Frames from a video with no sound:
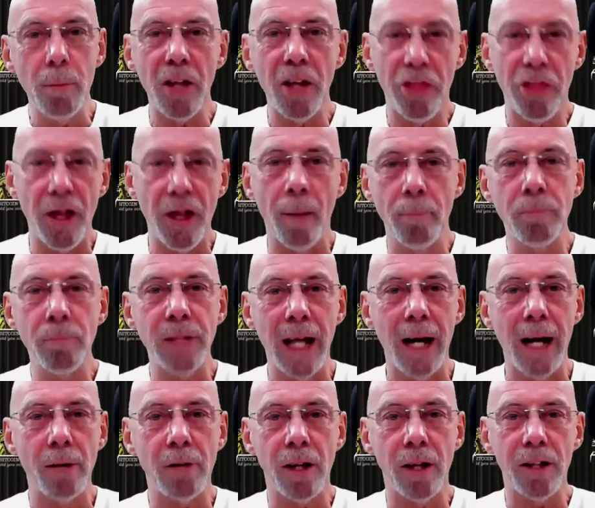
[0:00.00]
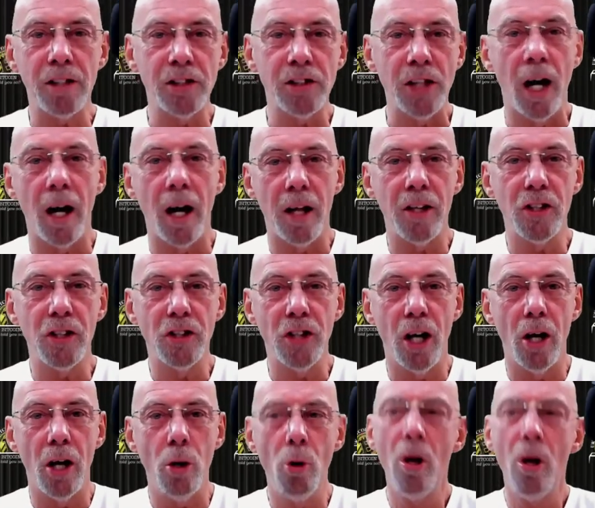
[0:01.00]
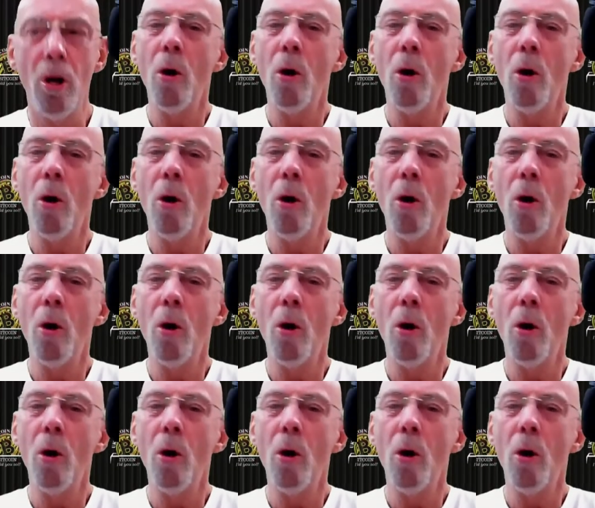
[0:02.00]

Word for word: thumb down at the start of the show,